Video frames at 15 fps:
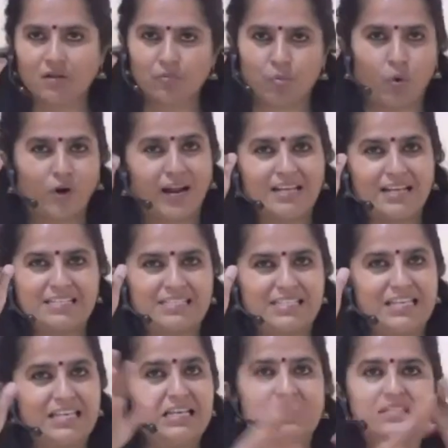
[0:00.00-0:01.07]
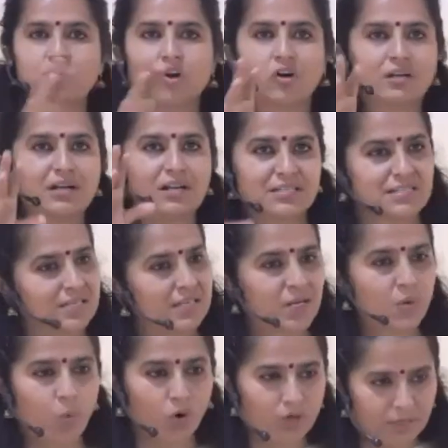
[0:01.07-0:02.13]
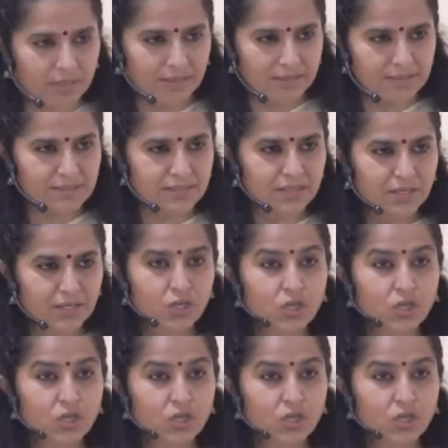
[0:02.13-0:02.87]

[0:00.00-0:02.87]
what I see is not necessarily what is.